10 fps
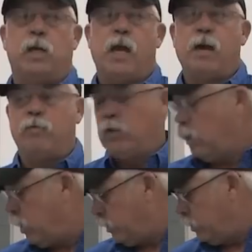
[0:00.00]
We have a
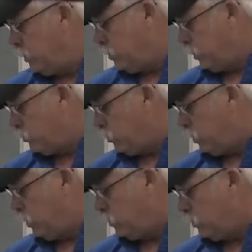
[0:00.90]
lot of these extra
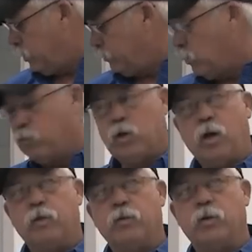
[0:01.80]
kits left over. A
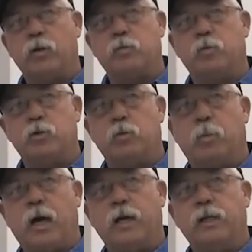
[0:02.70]
lot of our customers are
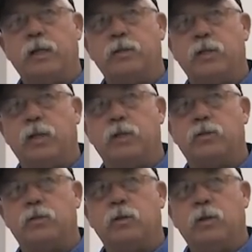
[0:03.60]
buying these
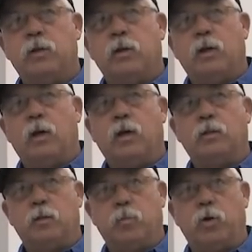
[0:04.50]
kits
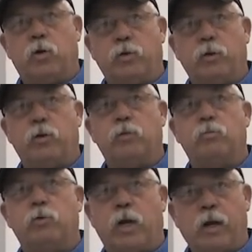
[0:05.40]
uh, to put on their
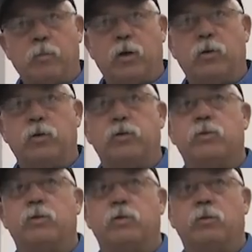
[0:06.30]
drag
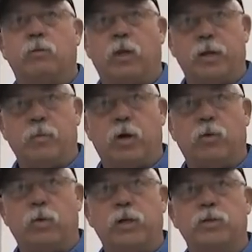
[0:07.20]
motors, or late
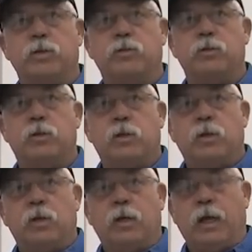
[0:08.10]
model engines.
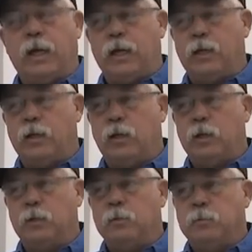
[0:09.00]
And
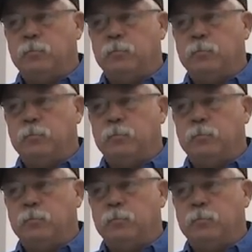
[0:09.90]
uh,